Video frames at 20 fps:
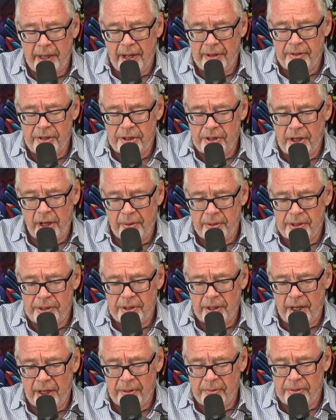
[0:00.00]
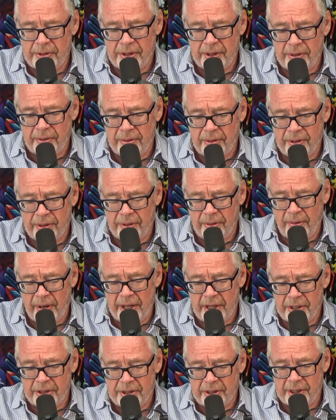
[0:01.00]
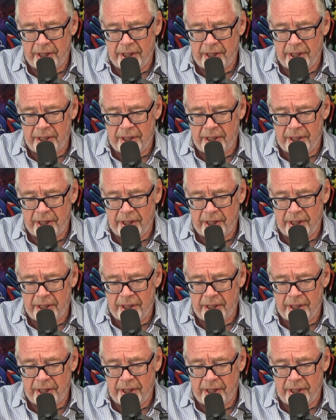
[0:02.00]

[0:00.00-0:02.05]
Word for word: I just always thought it was the greatest